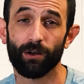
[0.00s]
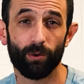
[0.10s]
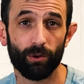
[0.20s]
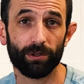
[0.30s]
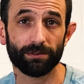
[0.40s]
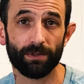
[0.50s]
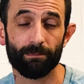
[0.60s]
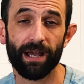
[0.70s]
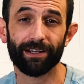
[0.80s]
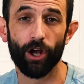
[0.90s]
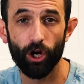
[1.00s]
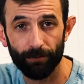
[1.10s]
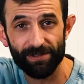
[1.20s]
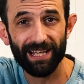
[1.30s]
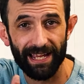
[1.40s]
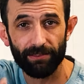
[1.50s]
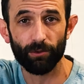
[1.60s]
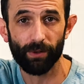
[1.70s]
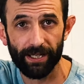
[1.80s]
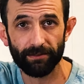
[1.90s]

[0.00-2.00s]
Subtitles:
or about an arm's length away.